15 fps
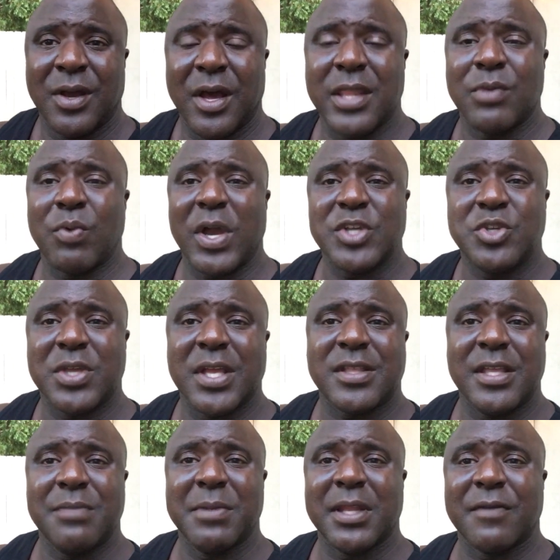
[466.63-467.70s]
Otherwise, you get
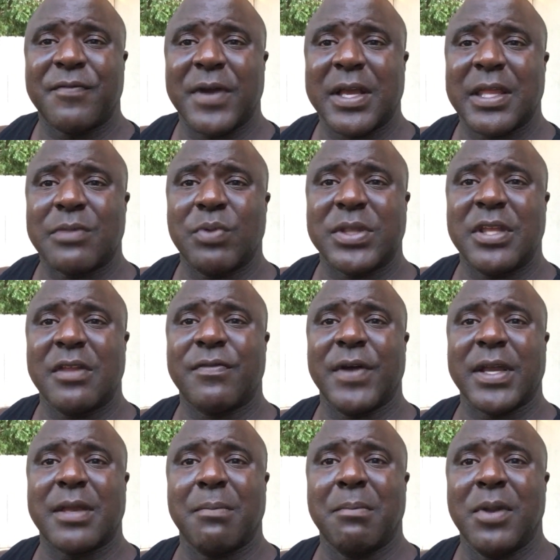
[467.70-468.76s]
these motherfuckers with these
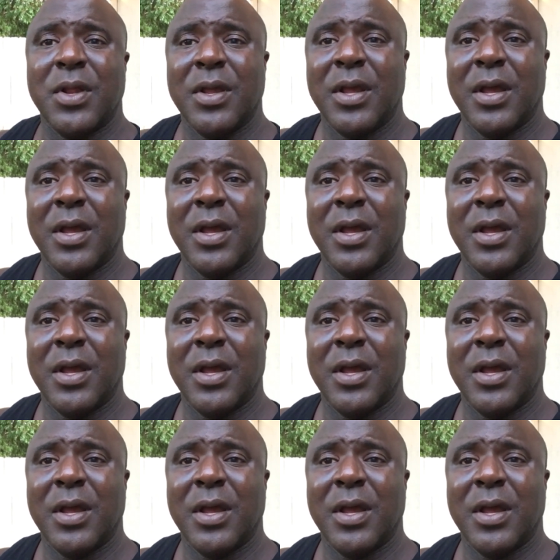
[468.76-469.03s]
fucking